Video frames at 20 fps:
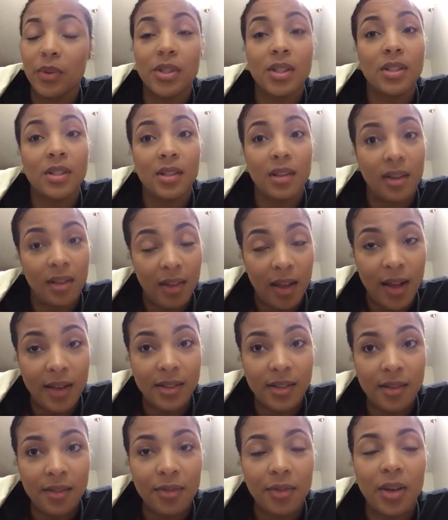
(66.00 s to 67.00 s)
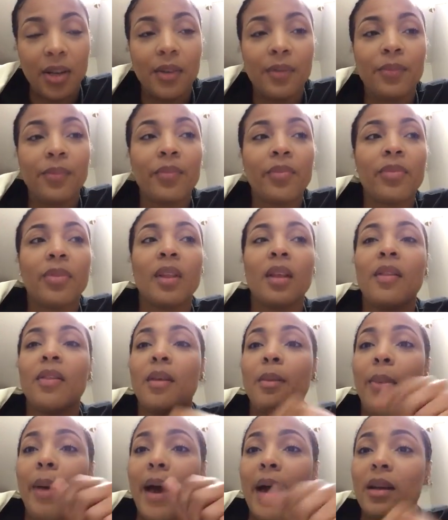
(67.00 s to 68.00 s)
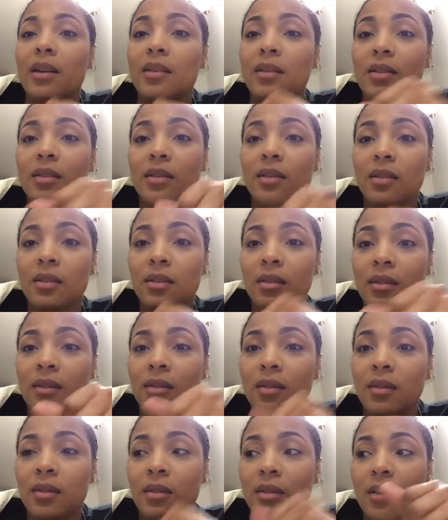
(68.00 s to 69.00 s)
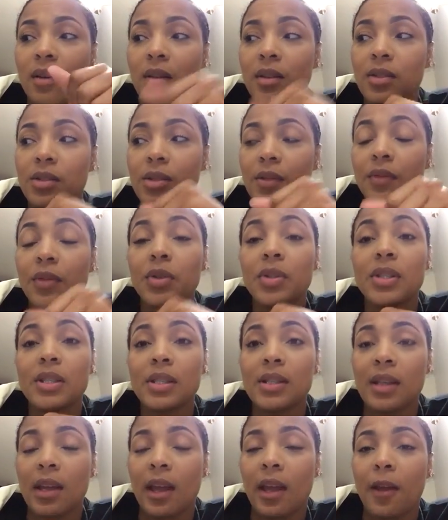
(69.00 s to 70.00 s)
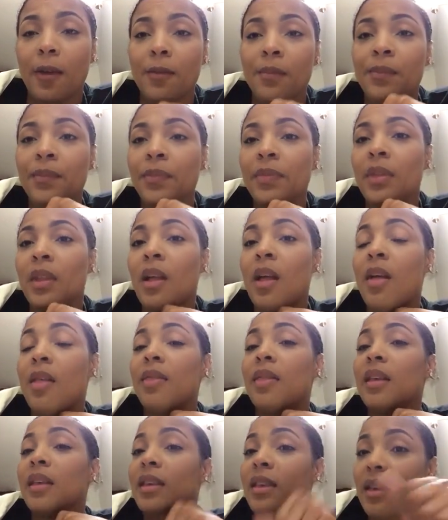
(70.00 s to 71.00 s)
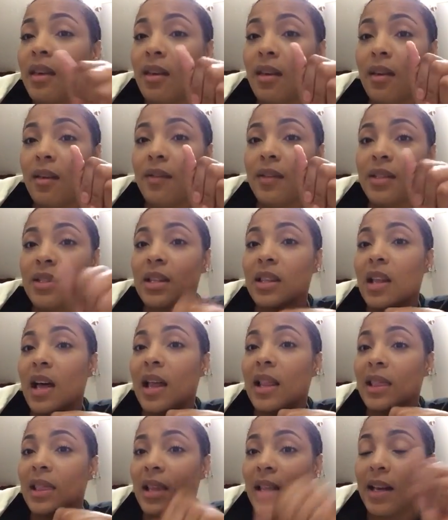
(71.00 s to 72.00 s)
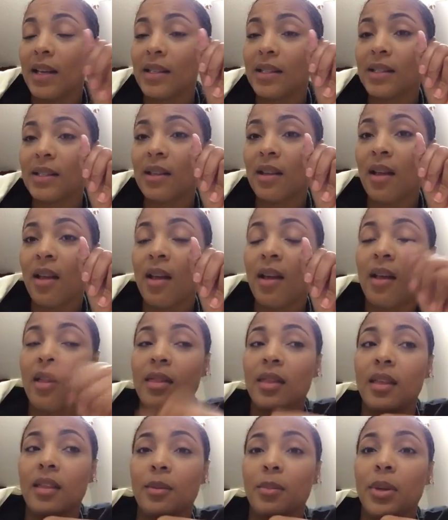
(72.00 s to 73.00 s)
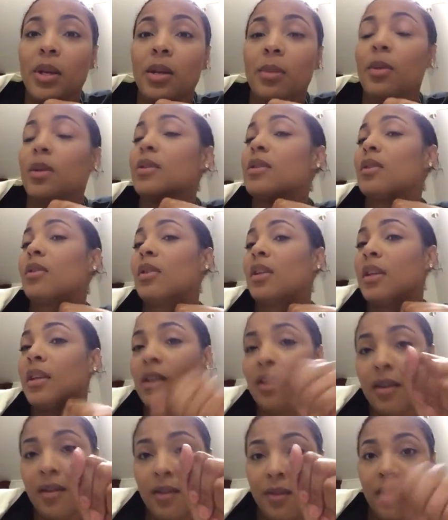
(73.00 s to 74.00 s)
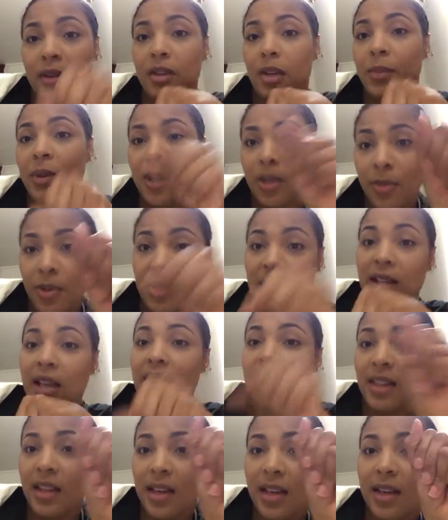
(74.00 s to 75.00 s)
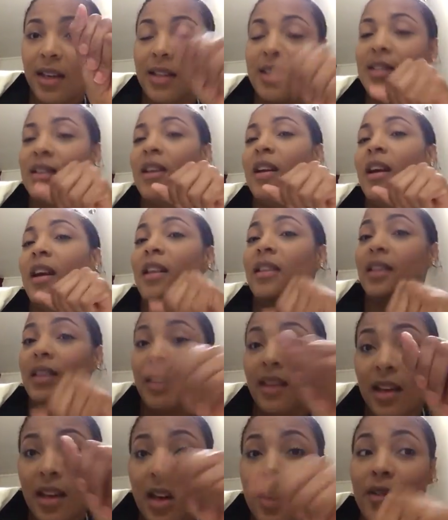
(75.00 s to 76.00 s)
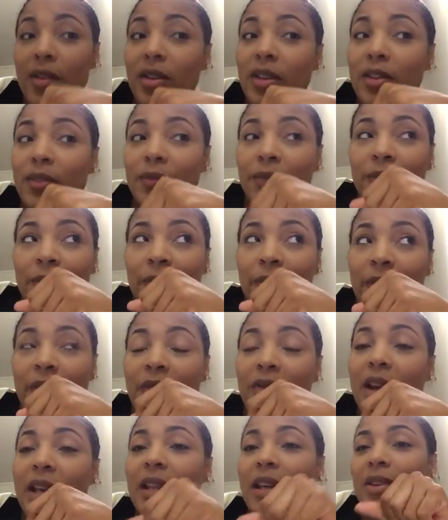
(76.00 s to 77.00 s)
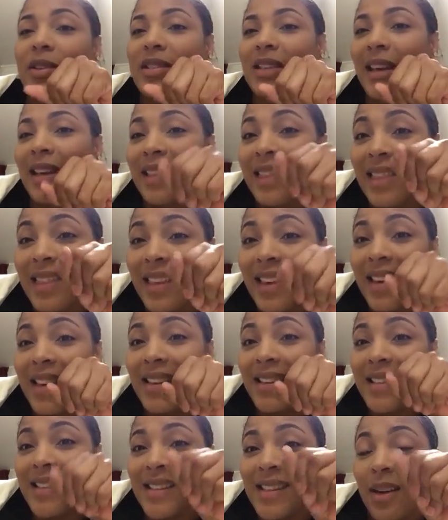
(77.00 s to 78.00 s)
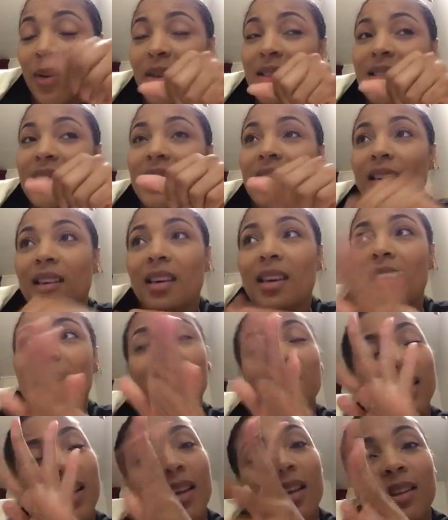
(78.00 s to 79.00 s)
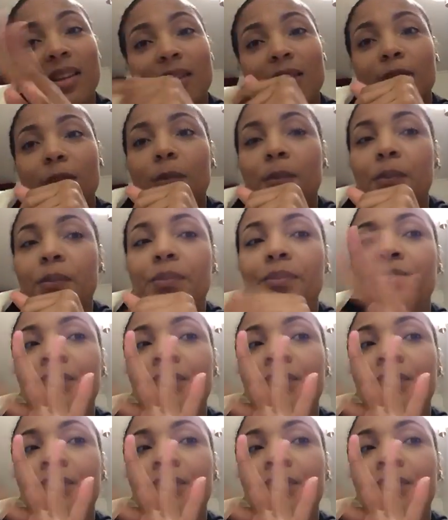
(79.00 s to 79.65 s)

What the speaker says: which is a lot different. The pattern on the shifter is the same. The give is a lot less than the Peterbilt. So the give on the Peterbilt is like this, and the give on the Freightliner is like this. So it took a little